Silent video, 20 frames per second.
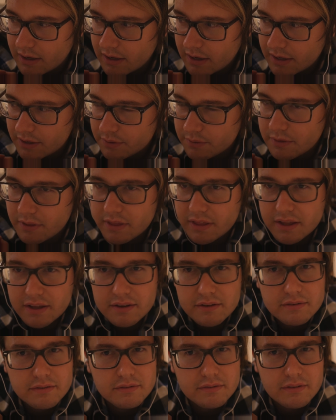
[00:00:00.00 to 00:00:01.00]
don't
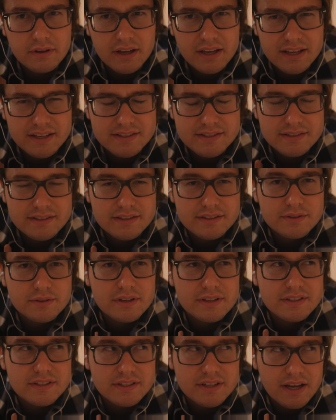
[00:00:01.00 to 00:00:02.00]
think of, I guess
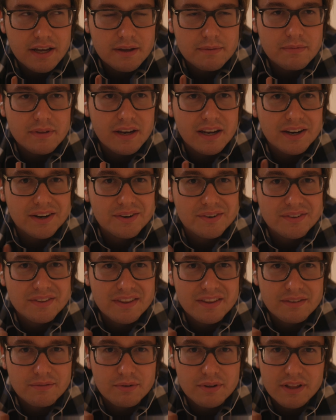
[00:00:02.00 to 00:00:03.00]
it's a time that I don't
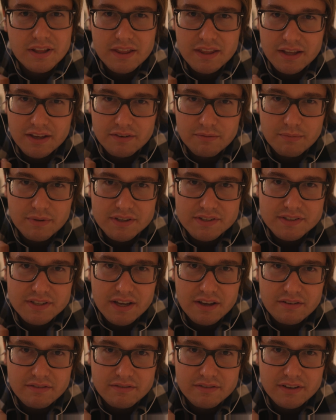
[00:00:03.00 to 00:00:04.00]
really think of
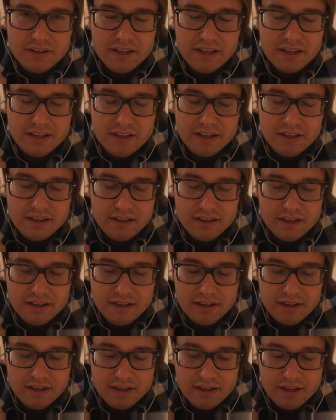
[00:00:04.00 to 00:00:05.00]
myself, and
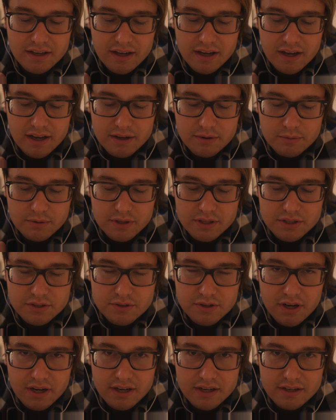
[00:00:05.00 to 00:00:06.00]
I really
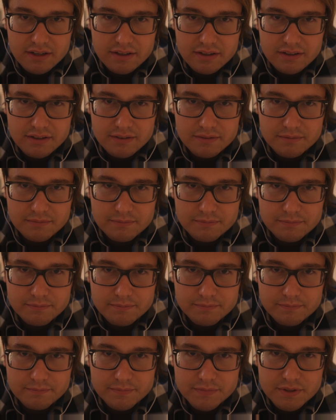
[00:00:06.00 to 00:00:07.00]
try
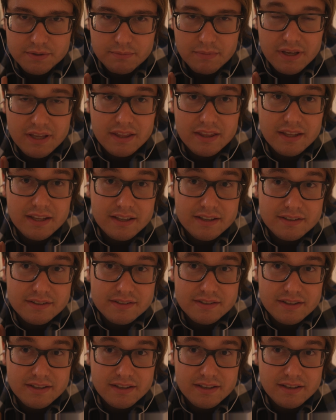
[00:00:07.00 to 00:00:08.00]
to make
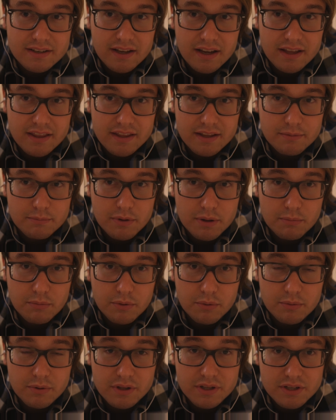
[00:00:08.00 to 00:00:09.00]
things that I think
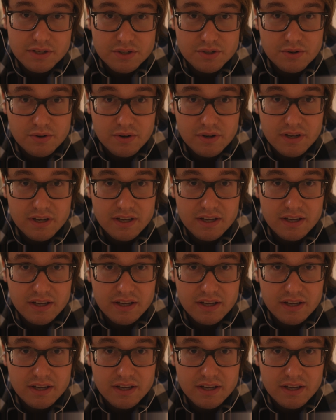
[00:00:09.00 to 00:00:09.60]
people will enjoy,